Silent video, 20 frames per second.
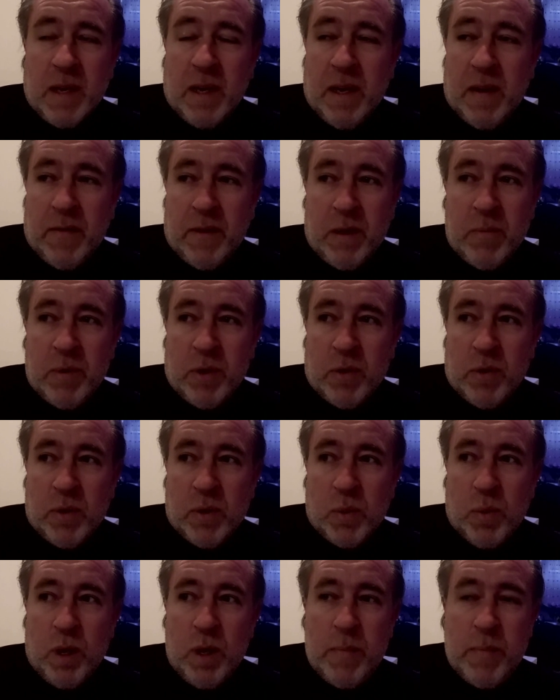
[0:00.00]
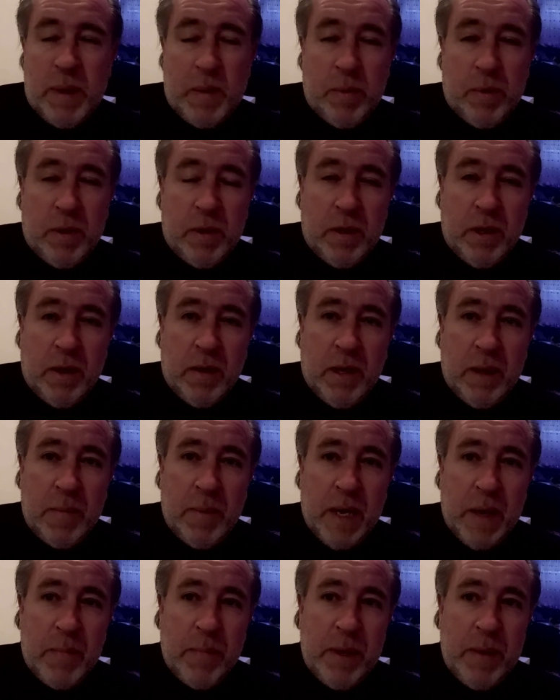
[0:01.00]
I've come across white people that don't like
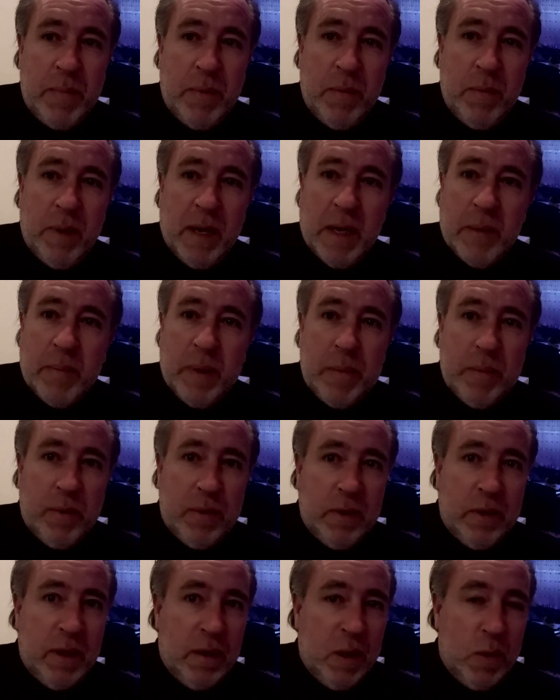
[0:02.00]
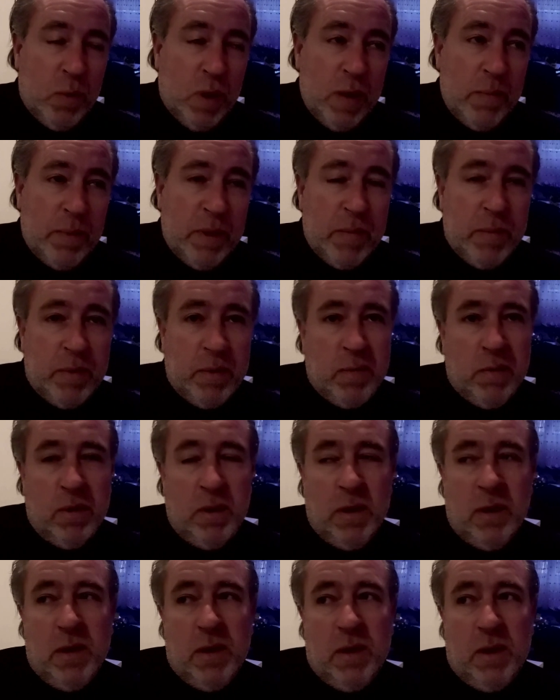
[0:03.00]
black people that don't like white people
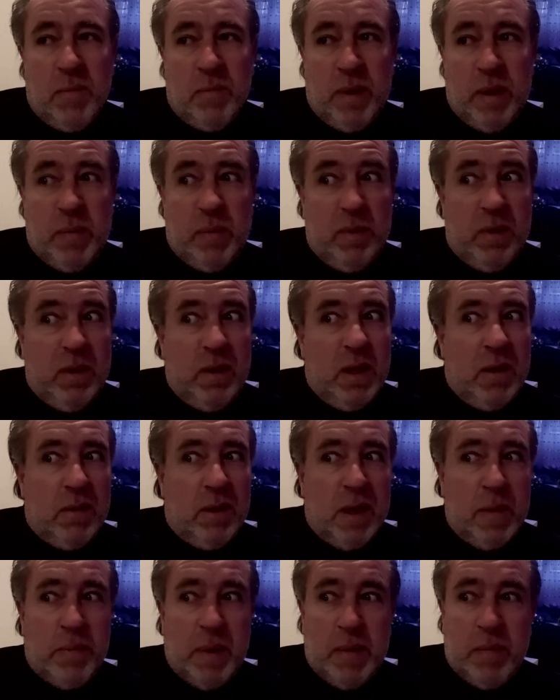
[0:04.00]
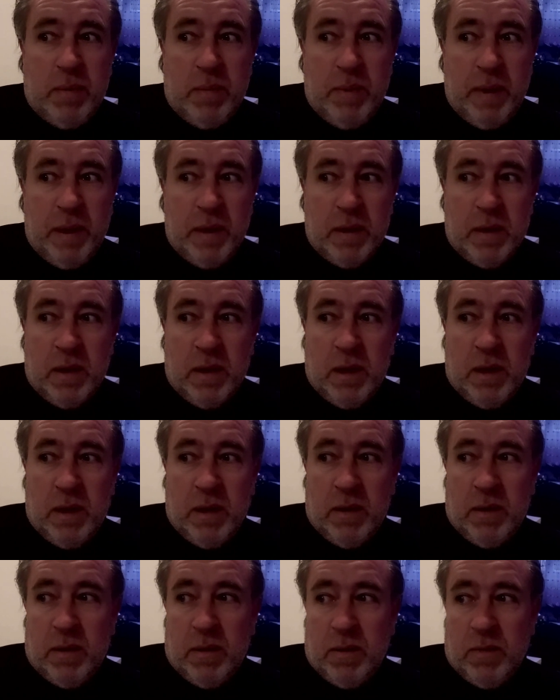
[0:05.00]
that don't like people because of
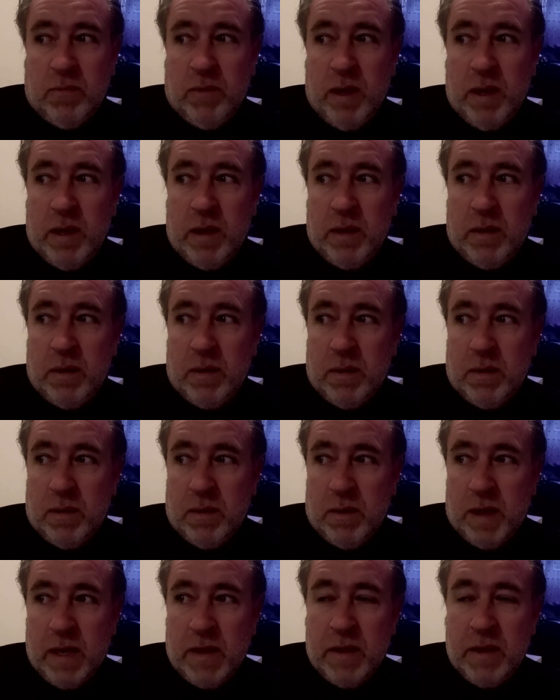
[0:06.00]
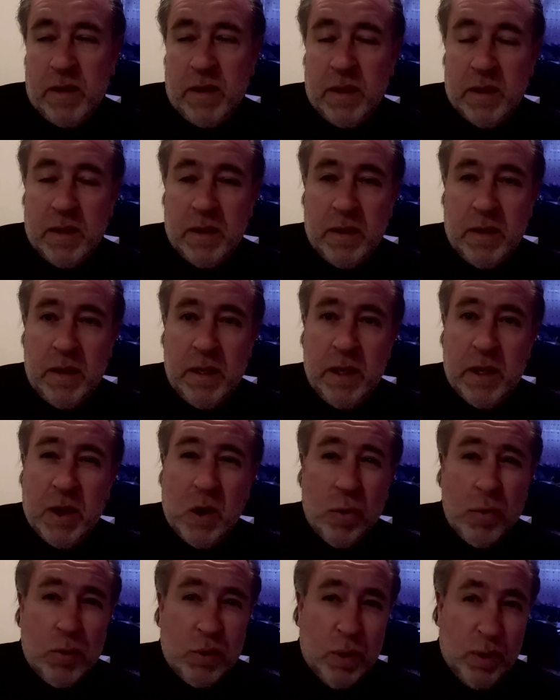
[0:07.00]
their race, ethnicity,
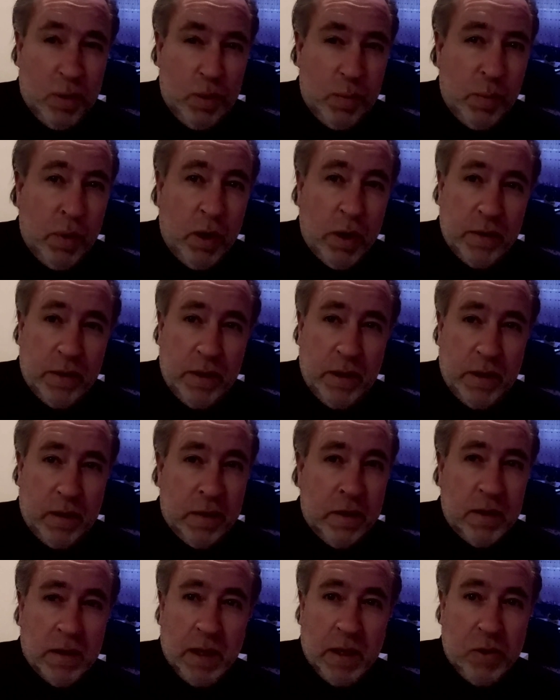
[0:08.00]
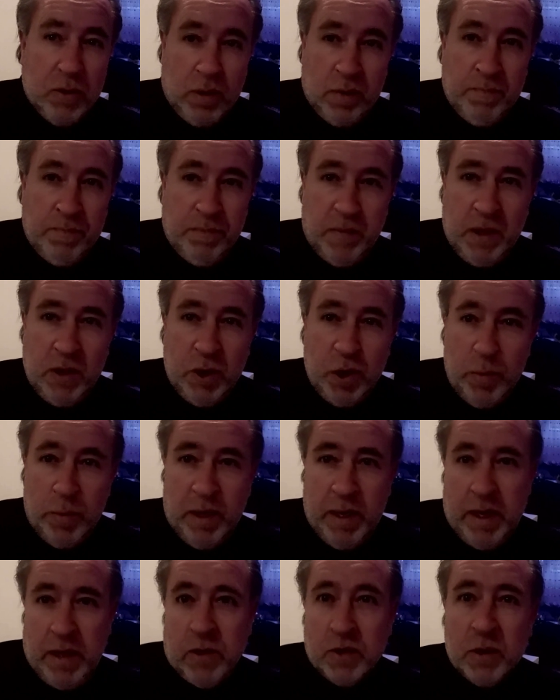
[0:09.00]
culture, politics, etc. It's
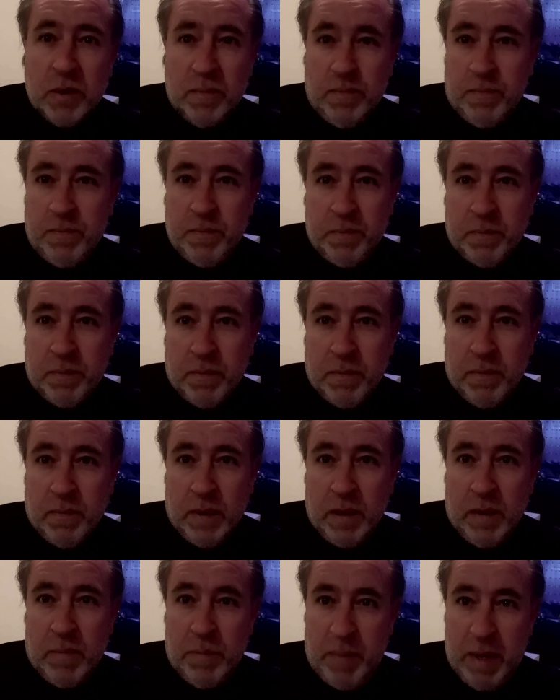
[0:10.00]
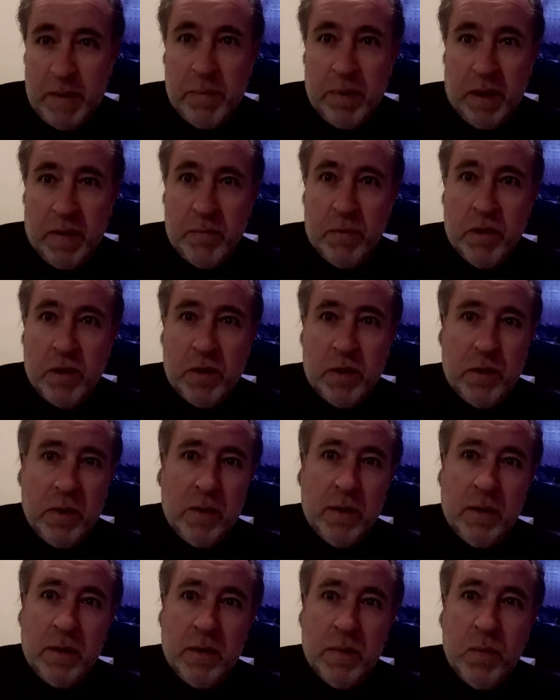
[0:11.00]
human nature. People have
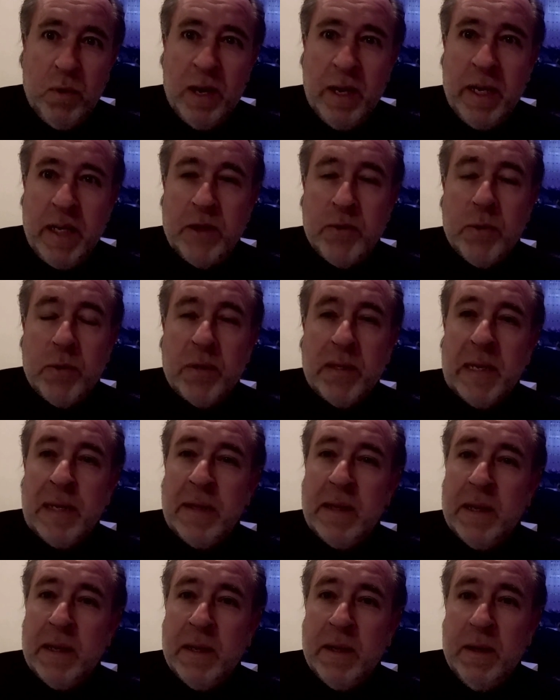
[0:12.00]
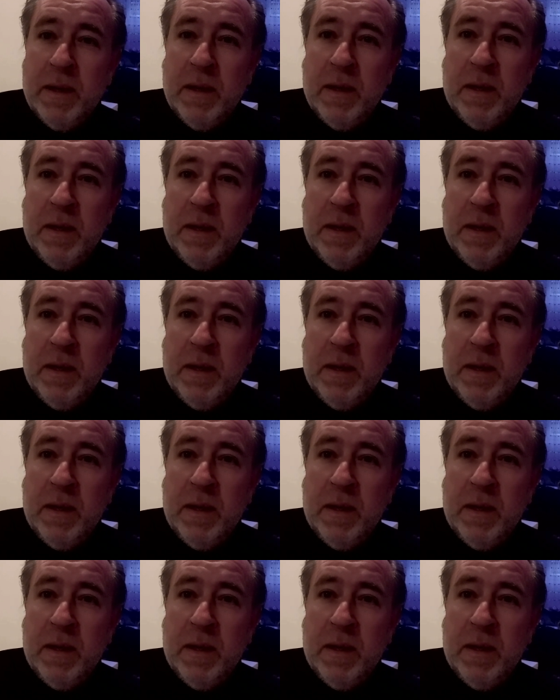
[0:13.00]
prejudices and we need to accept that.